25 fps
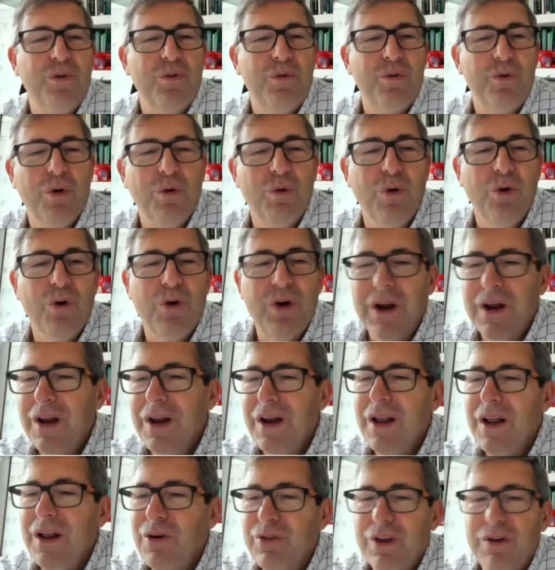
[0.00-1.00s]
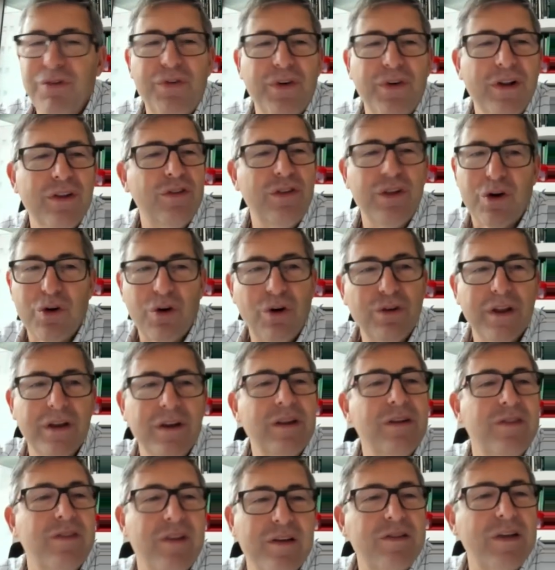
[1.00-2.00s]
will look a little different. The
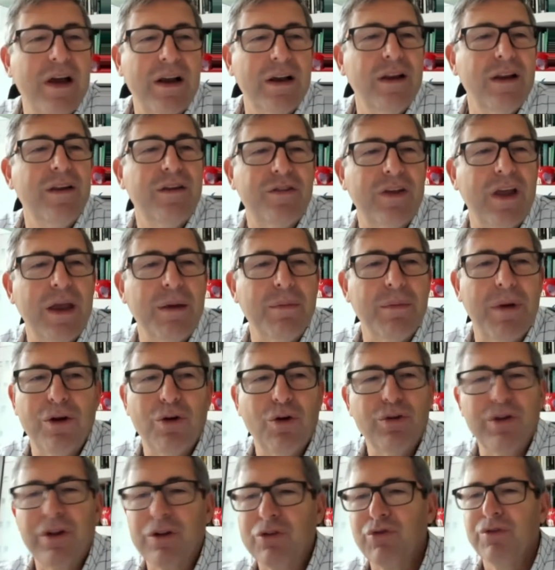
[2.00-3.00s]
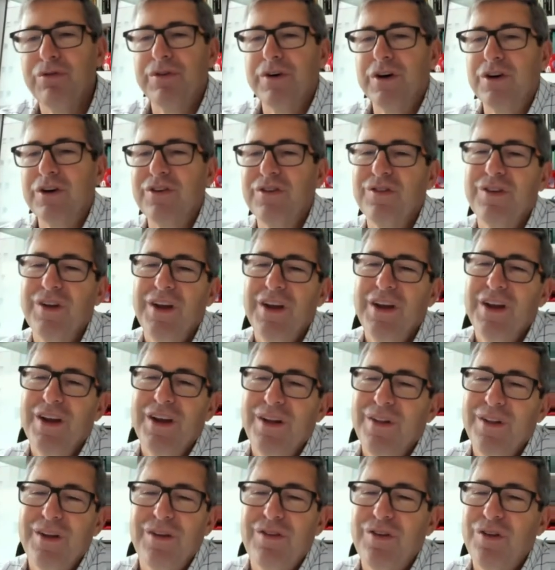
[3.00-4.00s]
content is exactly the same. I know the two versions.
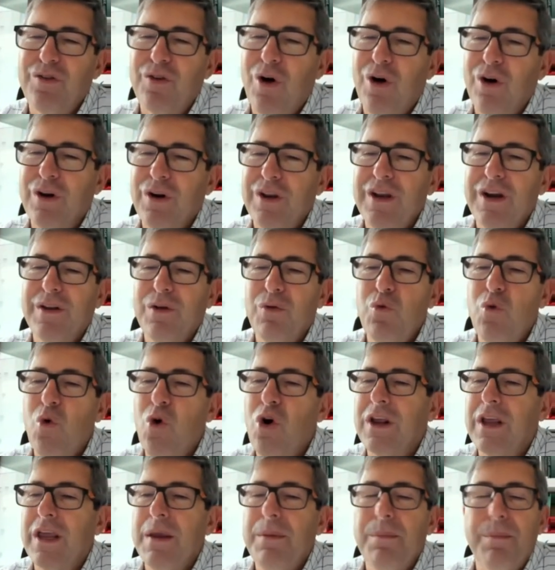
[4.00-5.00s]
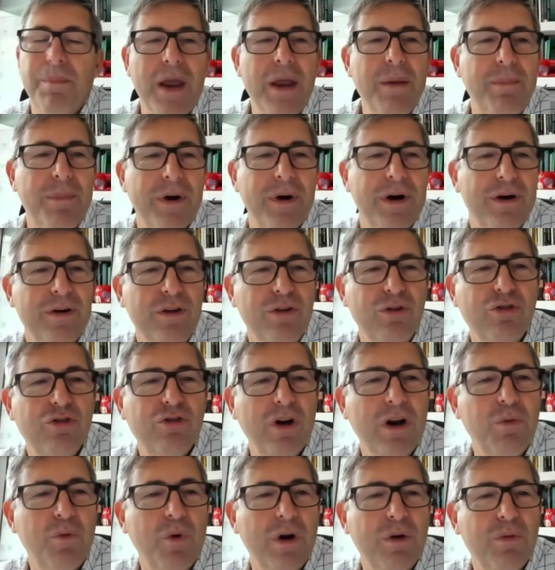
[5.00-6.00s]
This is called here the working paper.
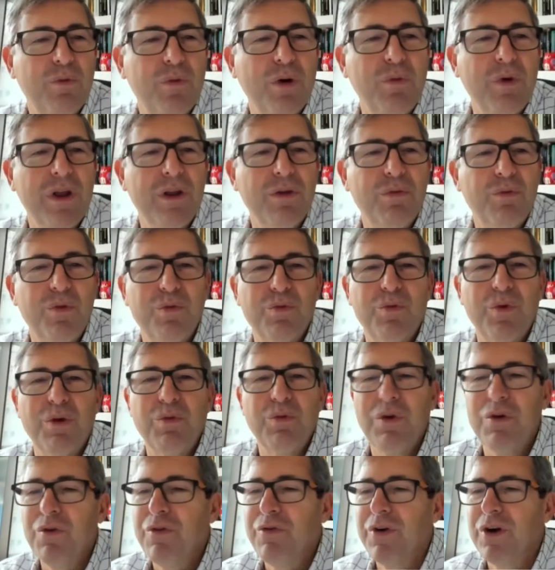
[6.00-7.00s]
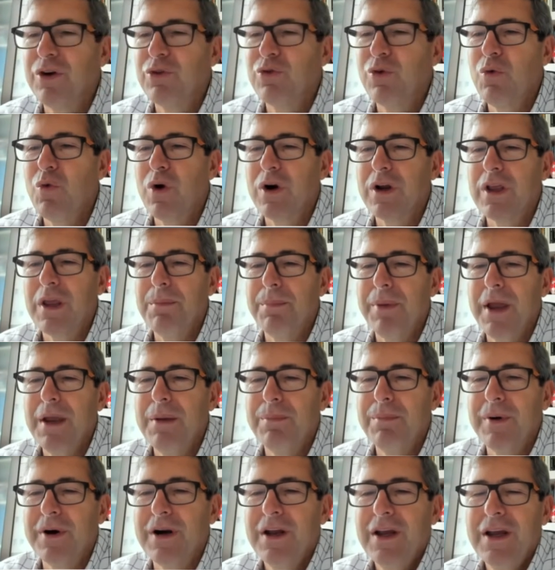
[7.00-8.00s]
Usually when, we when we refer to a working
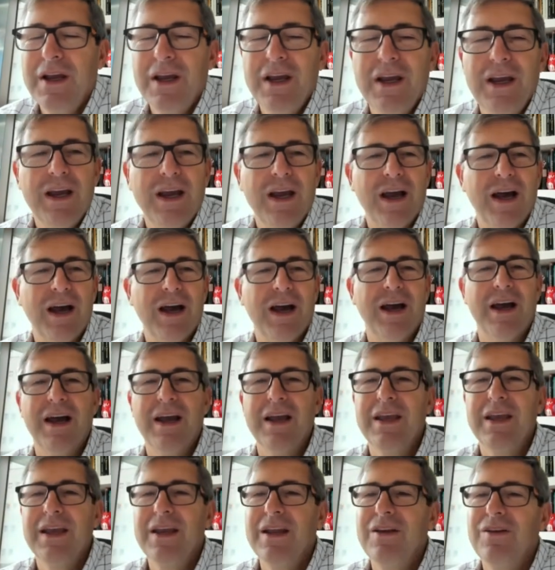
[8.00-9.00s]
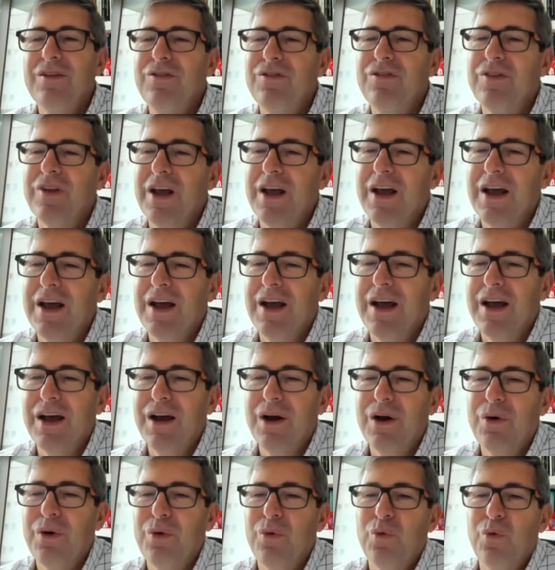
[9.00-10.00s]
paper, uh, it is,
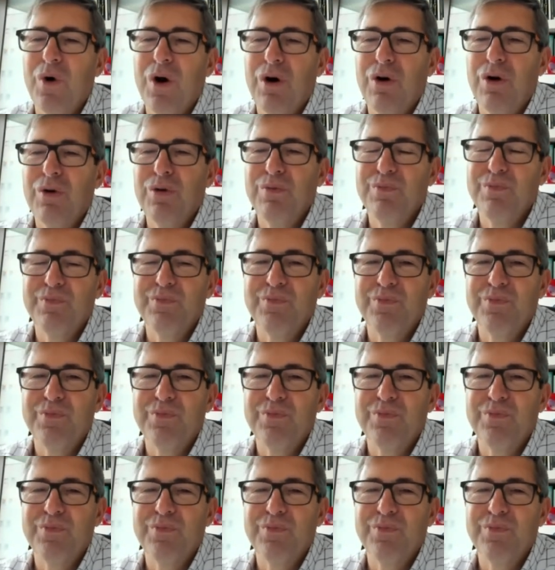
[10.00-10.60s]
uh, well,